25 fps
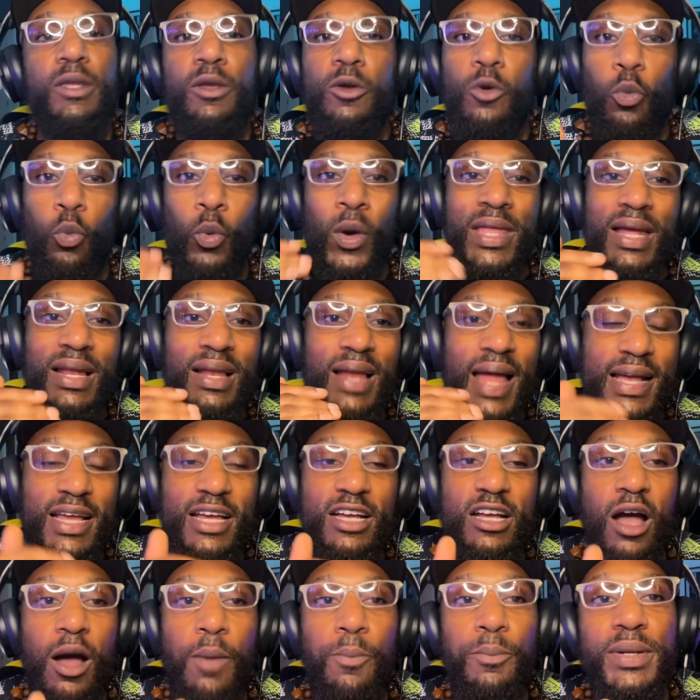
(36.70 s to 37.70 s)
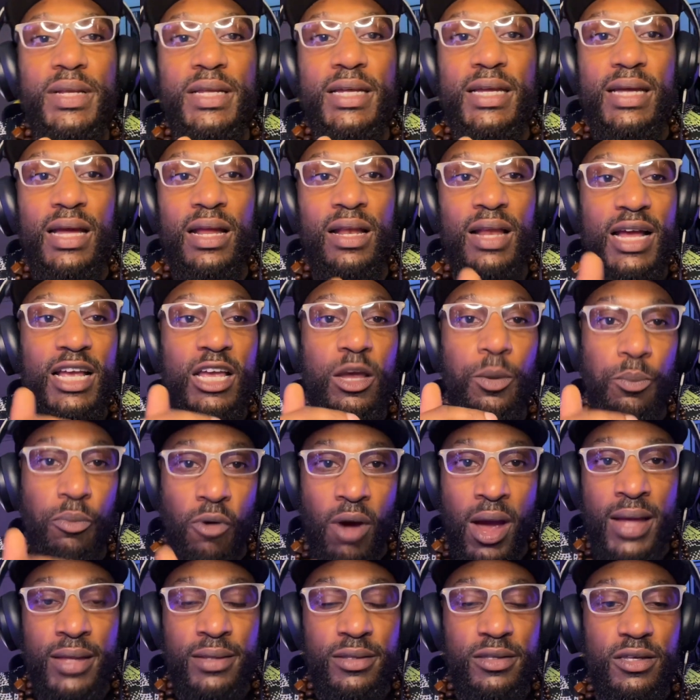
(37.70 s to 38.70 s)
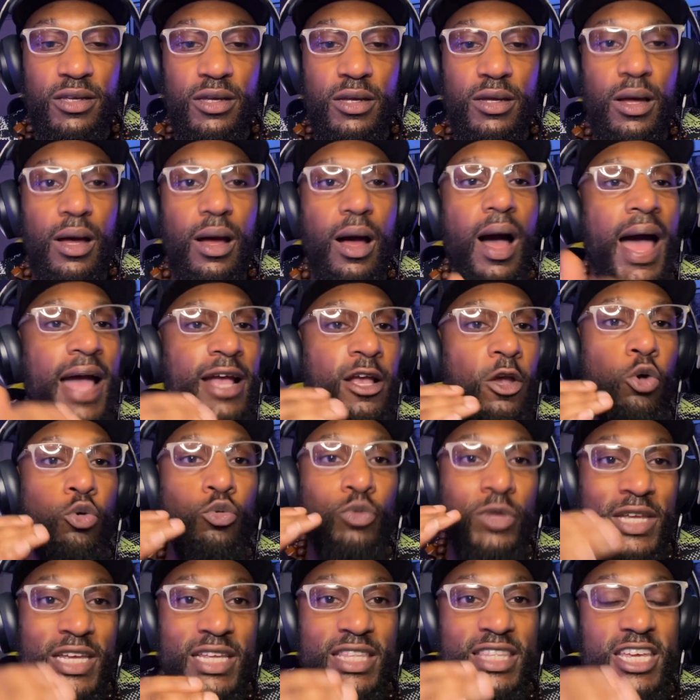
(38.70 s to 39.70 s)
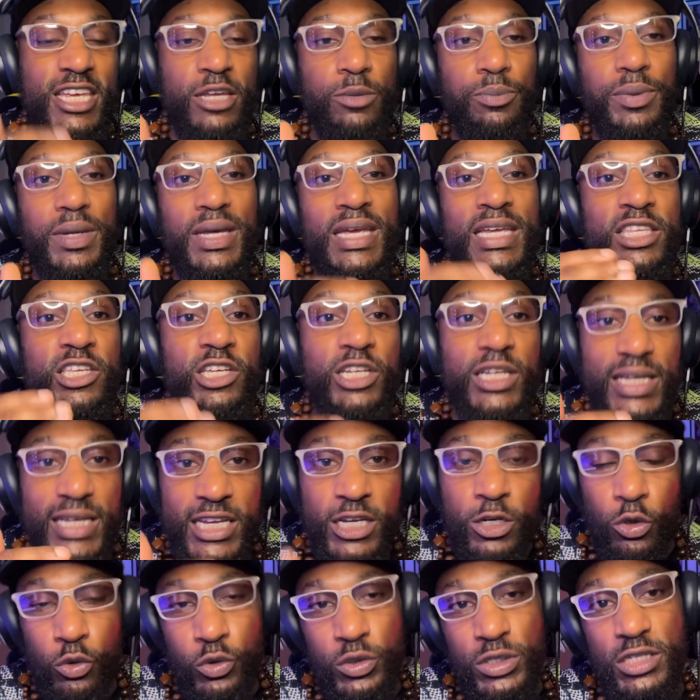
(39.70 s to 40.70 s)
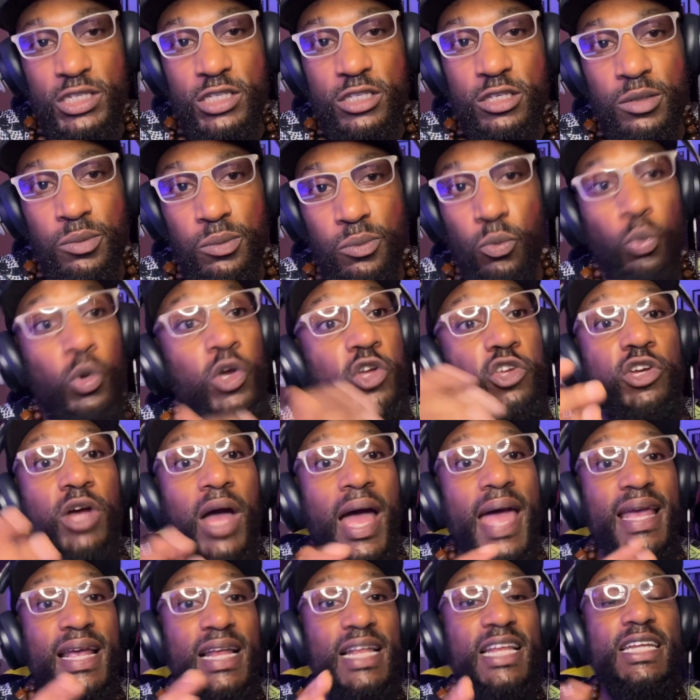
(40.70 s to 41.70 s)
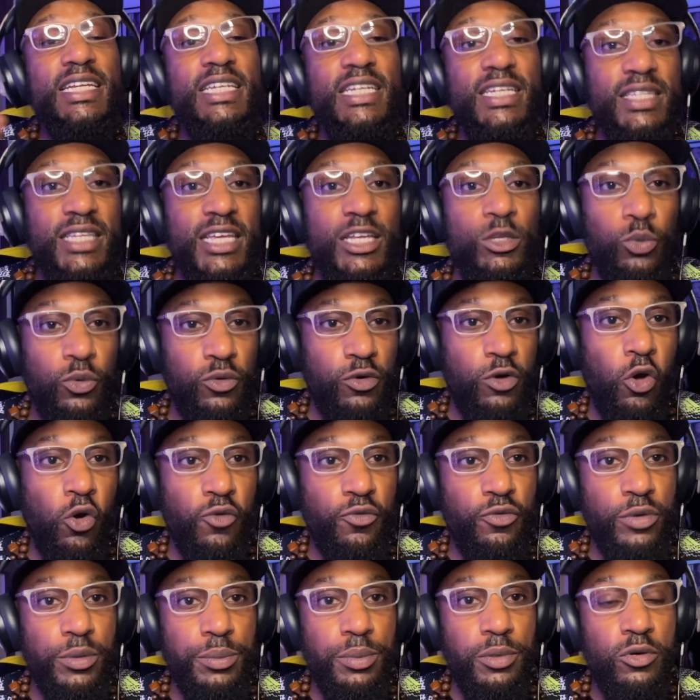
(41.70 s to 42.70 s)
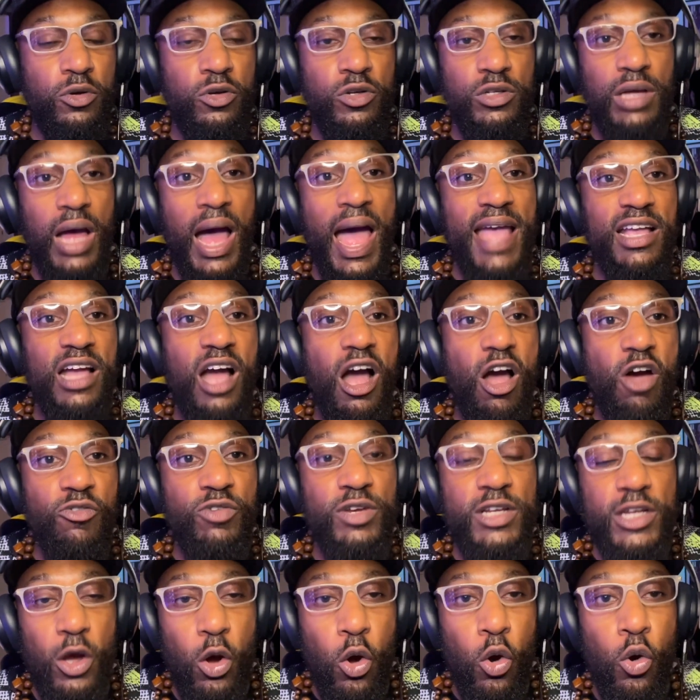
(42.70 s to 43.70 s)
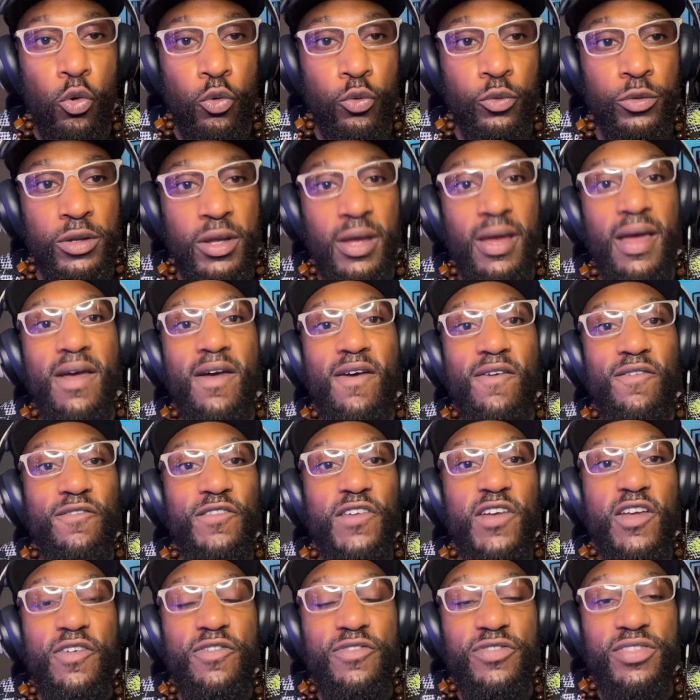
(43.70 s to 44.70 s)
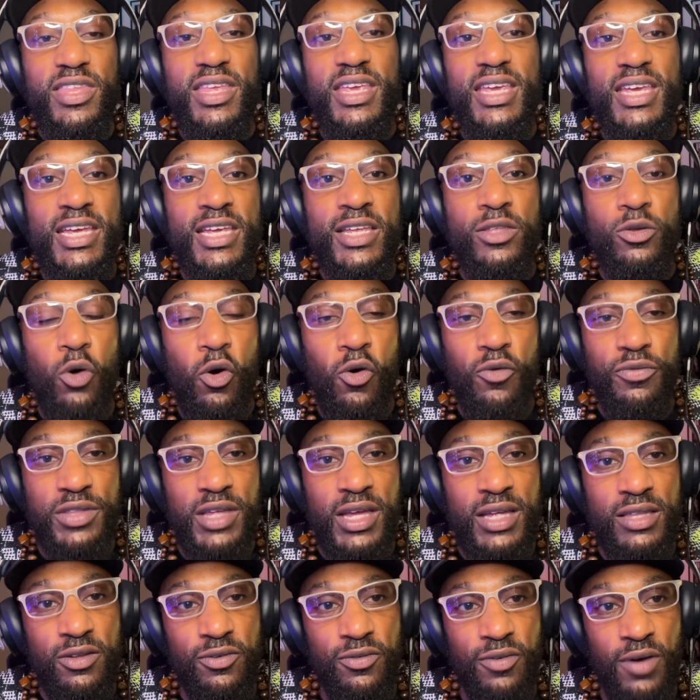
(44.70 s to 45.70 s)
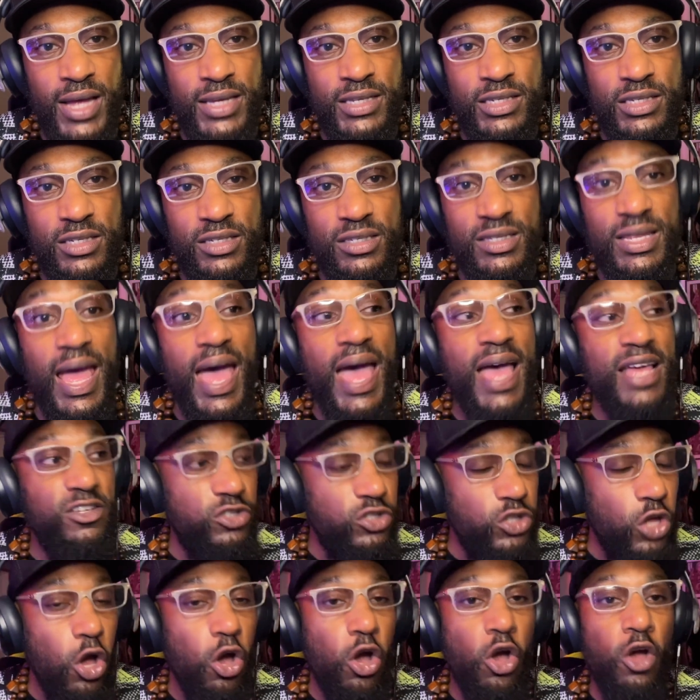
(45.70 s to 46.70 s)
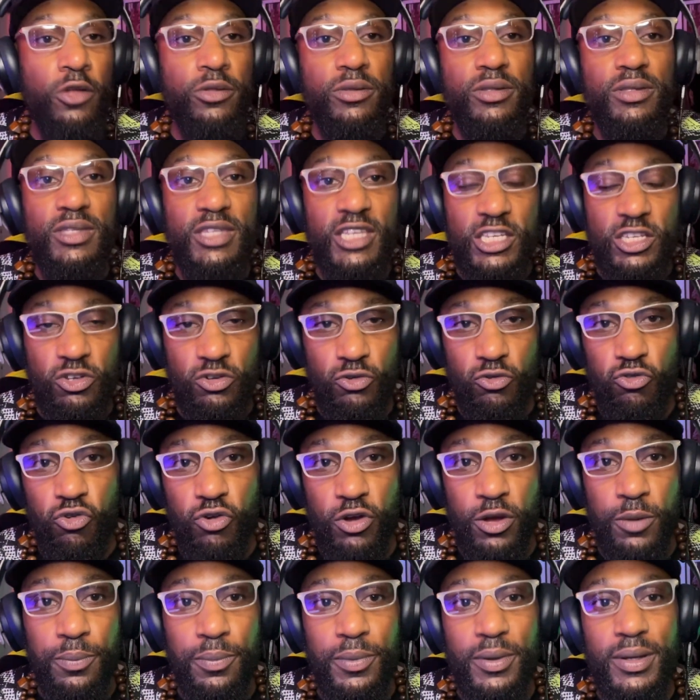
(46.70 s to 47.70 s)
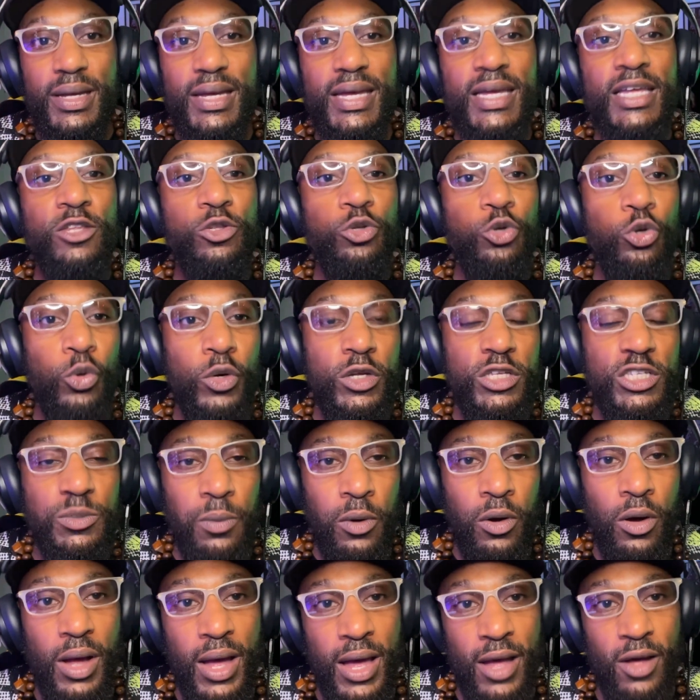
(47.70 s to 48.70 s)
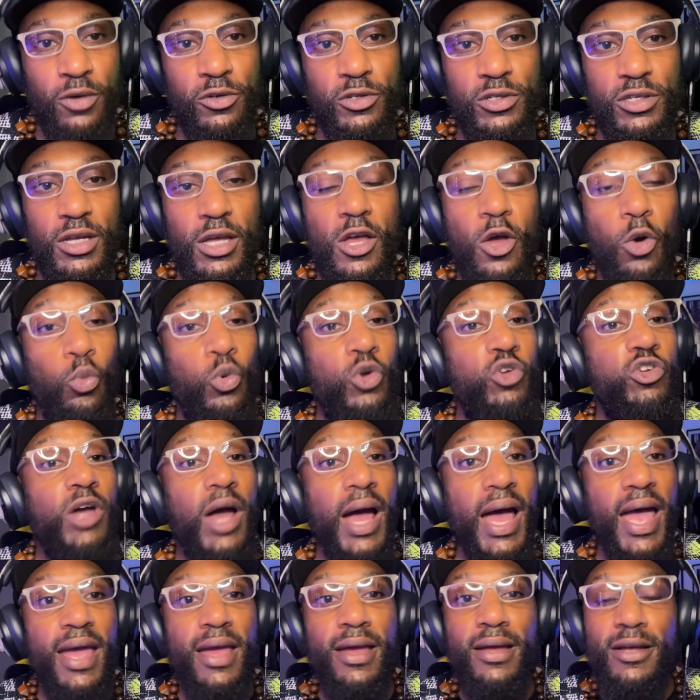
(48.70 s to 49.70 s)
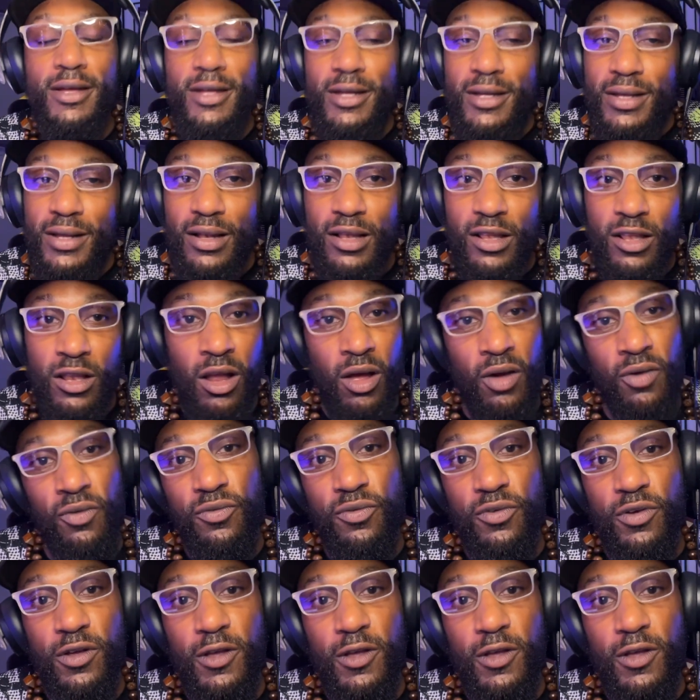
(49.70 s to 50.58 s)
When I like a company, I like a brand, I go knee deep into the ecosystem, which I clearly did with Govee, because I currently own 15 of their devices that has turned this crib into a smart house, which I love.